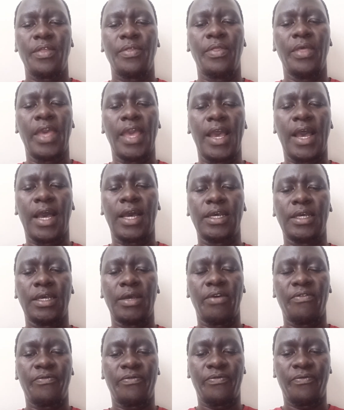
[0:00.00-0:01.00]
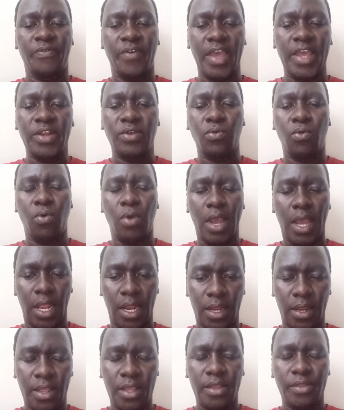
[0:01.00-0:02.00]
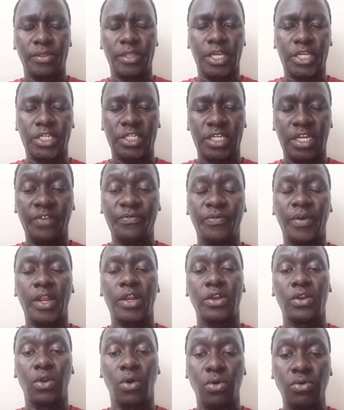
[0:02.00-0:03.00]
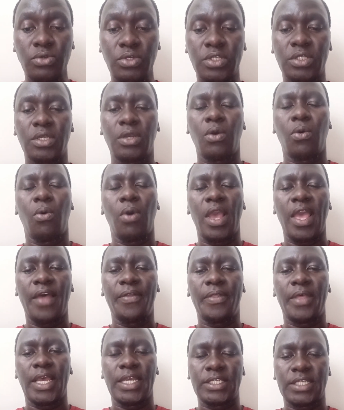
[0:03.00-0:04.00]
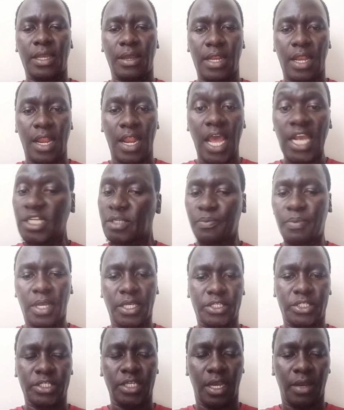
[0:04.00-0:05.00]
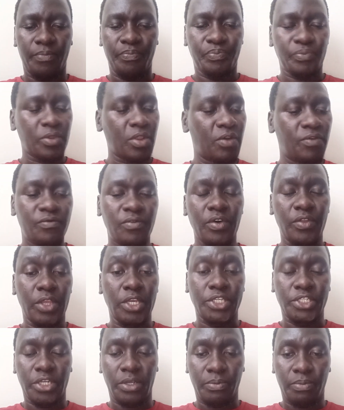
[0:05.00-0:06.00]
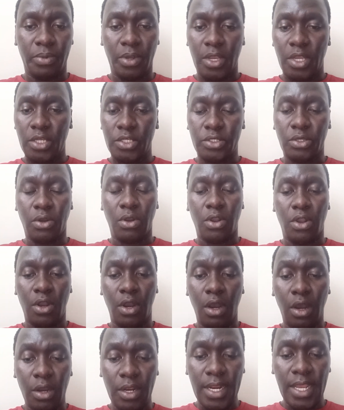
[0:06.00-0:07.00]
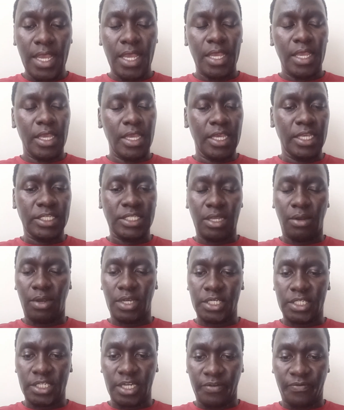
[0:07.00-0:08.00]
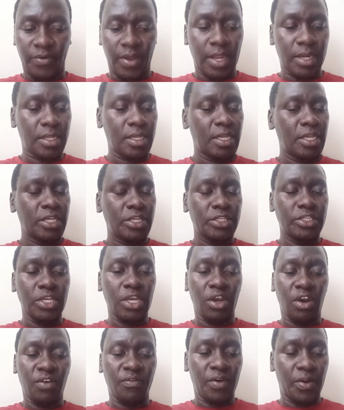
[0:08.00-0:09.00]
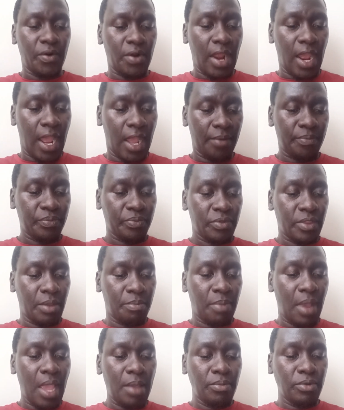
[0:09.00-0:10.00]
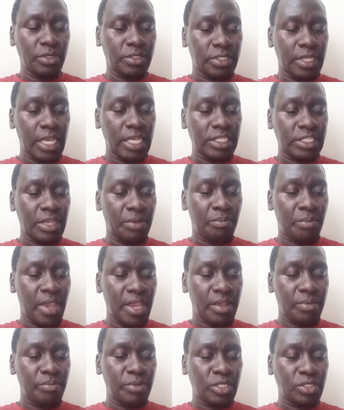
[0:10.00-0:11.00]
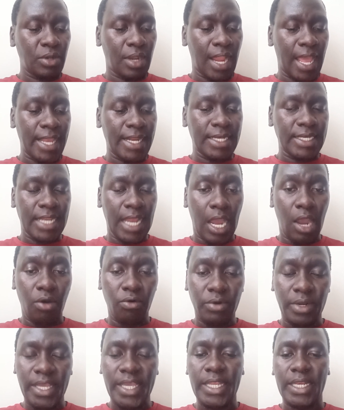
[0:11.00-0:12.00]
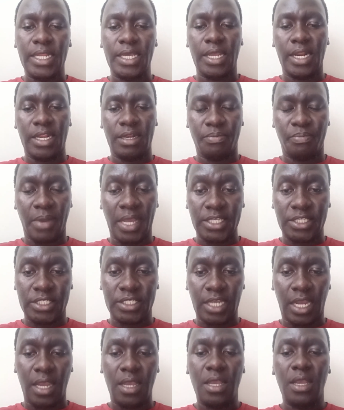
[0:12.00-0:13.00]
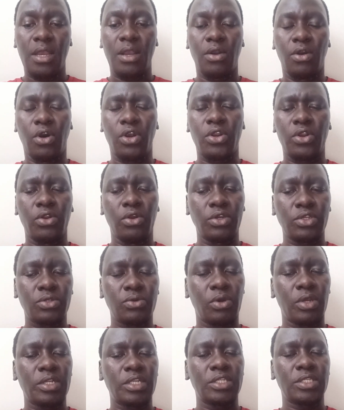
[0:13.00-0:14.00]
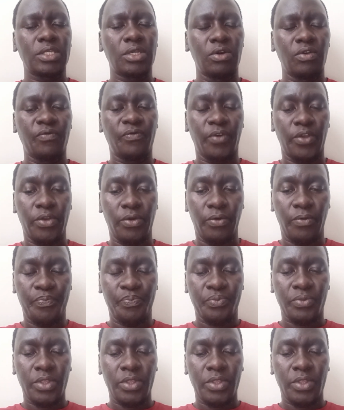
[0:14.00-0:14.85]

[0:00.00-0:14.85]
They are fed well. The shepherd knows where there is a lush pasture for the sheep. So God is our shepherd, Jehovah Ra. The Bible says, He make me to lie down in green pasture. God knows what is good for you.